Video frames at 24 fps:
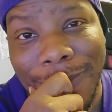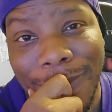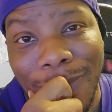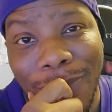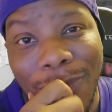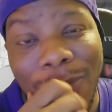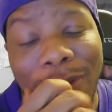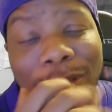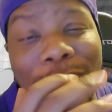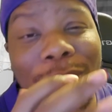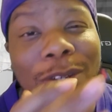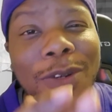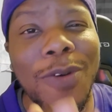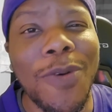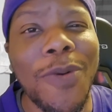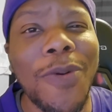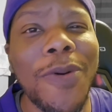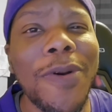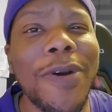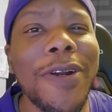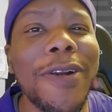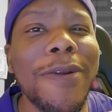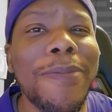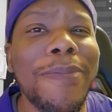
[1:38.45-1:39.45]
with a
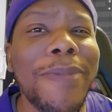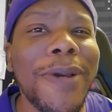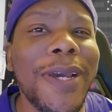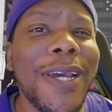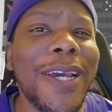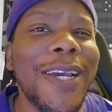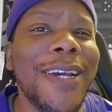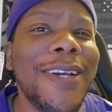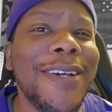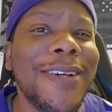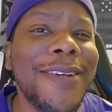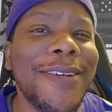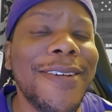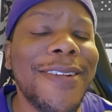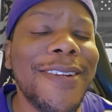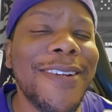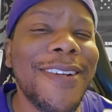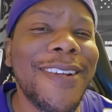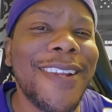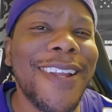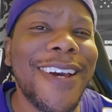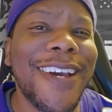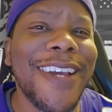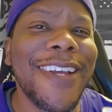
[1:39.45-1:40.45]
quarterback
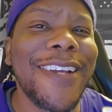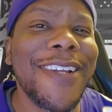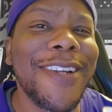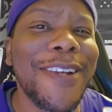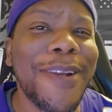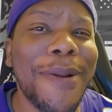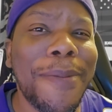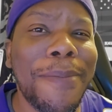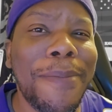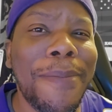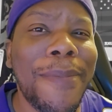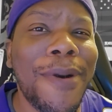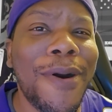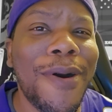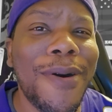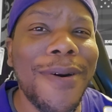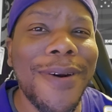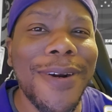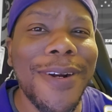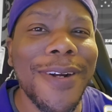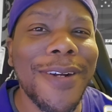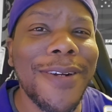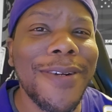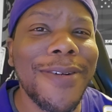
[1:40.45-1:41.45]
like
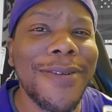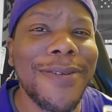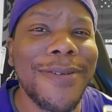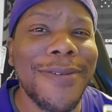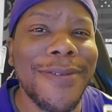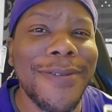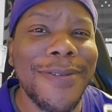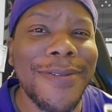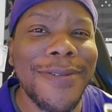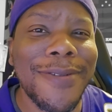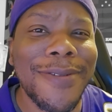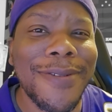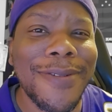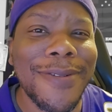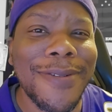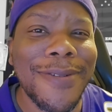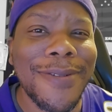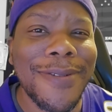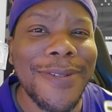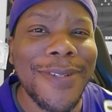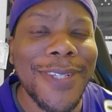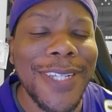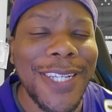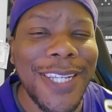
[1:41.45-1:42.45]
Lamar,
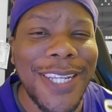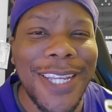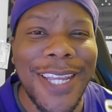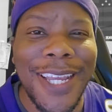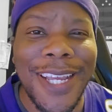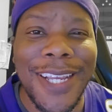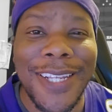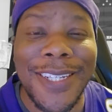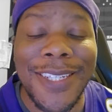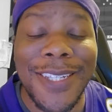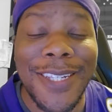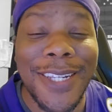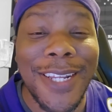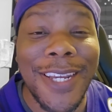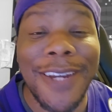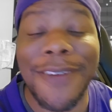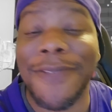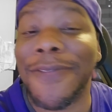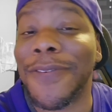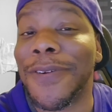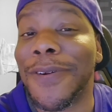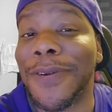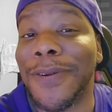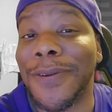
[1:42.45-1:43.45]
he has
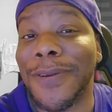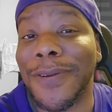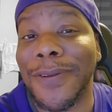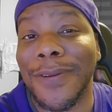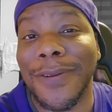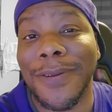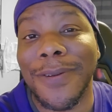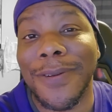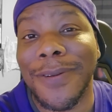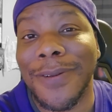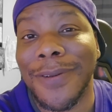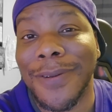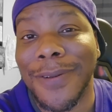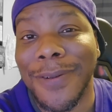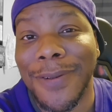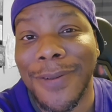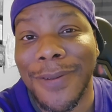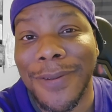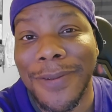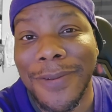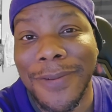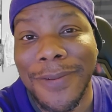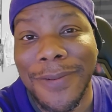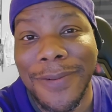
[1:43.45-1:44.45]
never
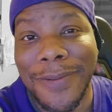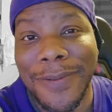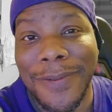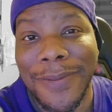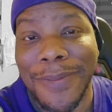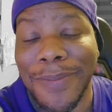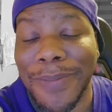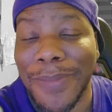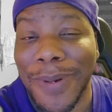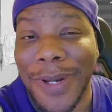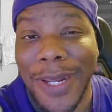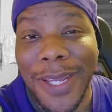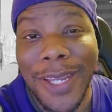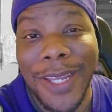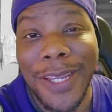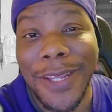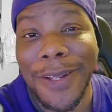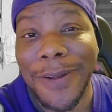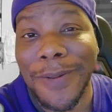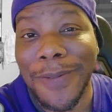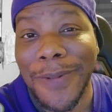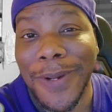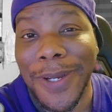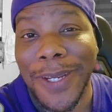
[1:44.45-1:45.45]

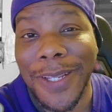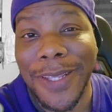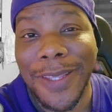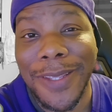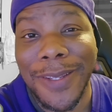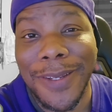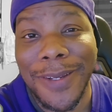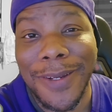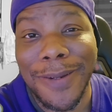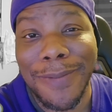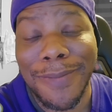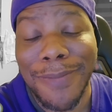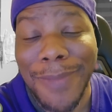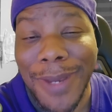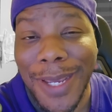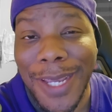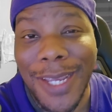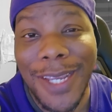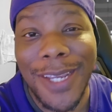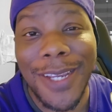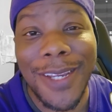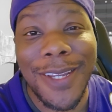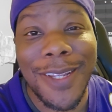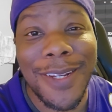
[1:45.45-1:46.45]
played with a
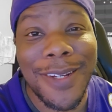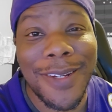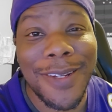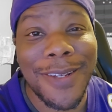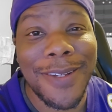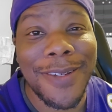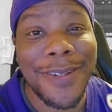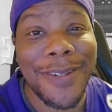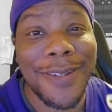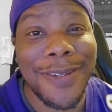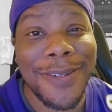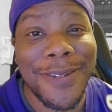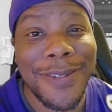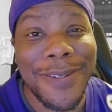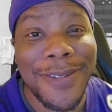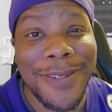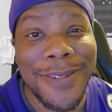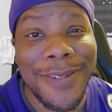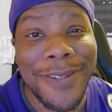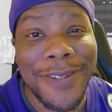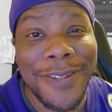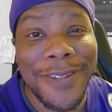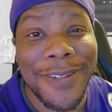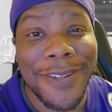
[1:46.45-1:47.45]
man
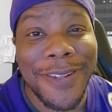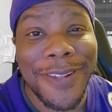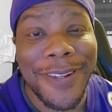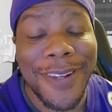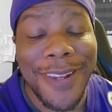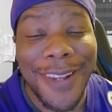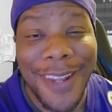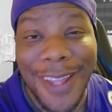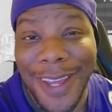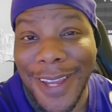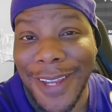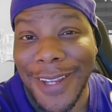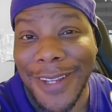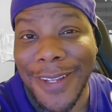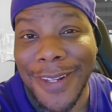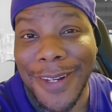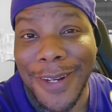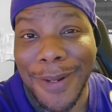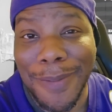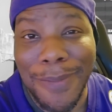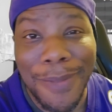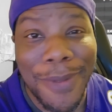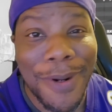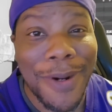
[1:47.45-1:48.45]
like
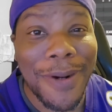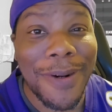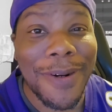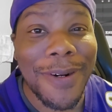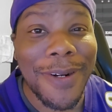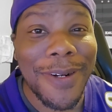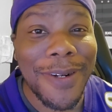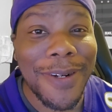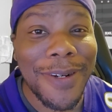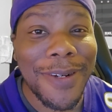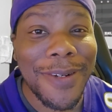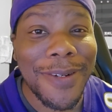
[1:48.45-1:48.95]
Lamar.